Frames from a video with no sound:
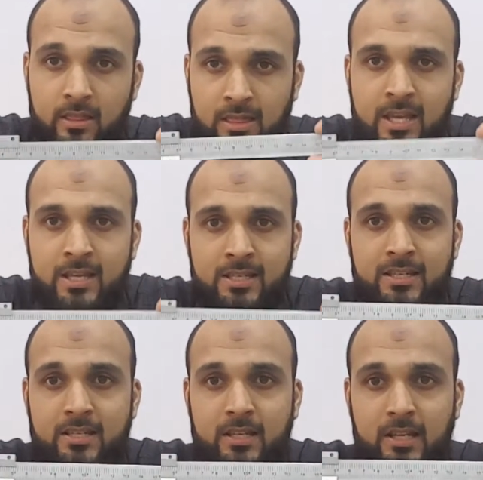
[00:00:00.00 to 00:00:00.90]

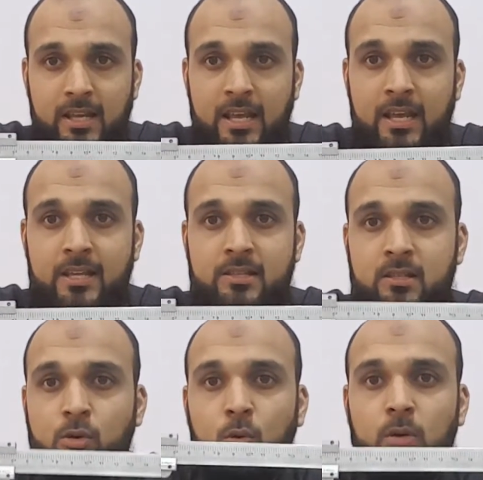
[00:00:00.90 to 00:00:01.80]
This
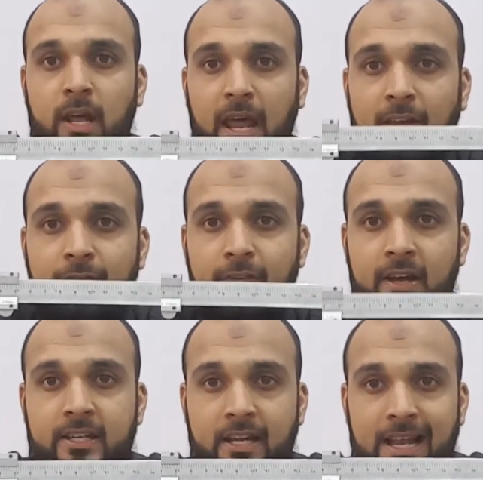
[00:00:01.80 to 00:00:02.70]
is called a
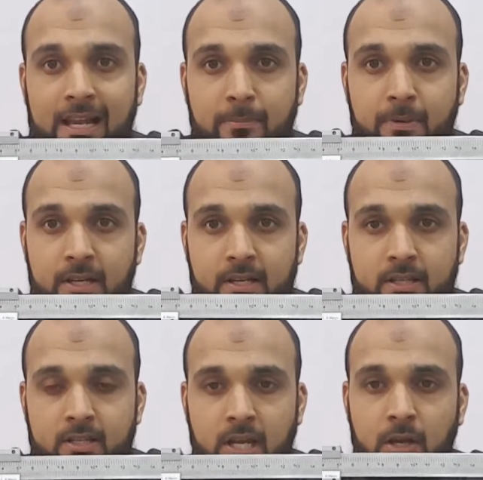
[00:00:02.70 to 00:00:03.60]
vernier caliper.
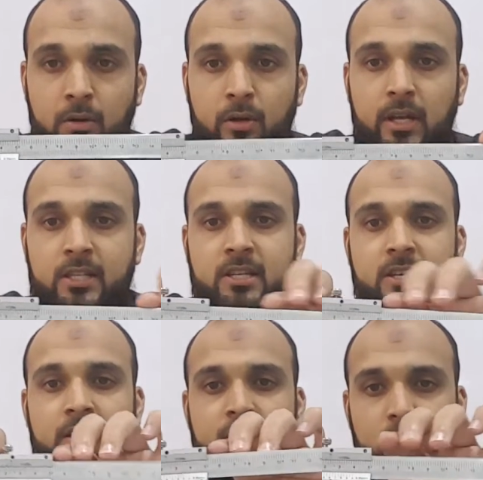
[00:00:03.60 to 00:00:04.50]
So it's an
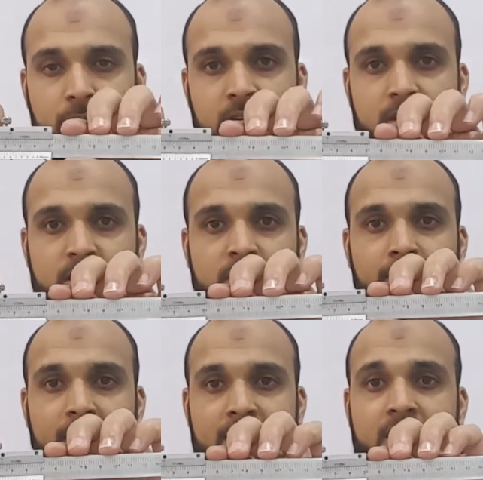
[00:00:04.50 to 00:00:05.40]
instrument, it's a
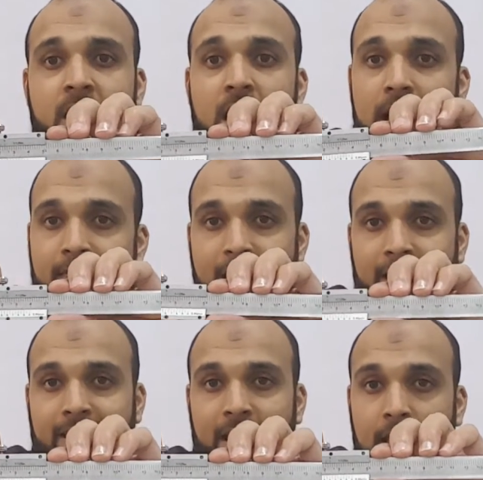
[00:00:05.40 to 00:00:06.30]
device
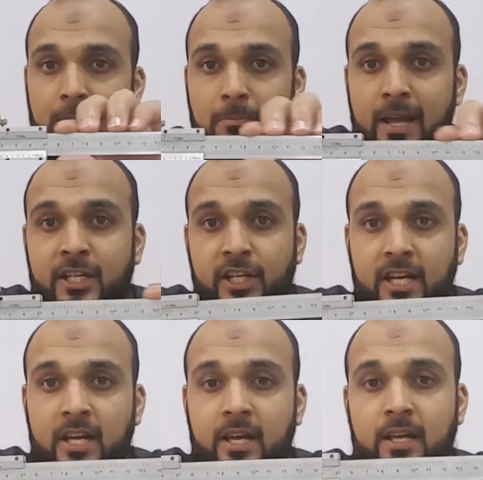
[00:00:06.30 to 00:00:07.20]
that can
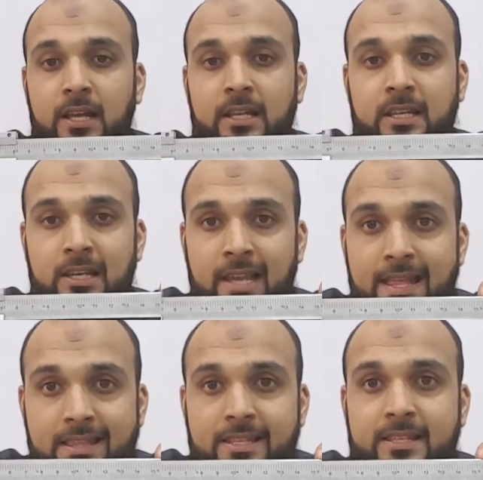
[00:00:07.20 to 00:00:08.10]
measure
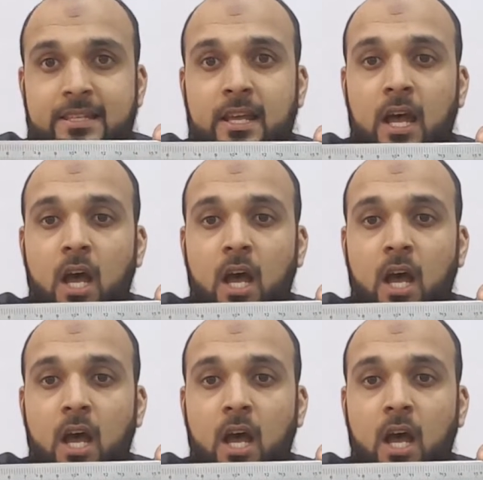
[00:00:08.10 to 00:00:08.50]
lengths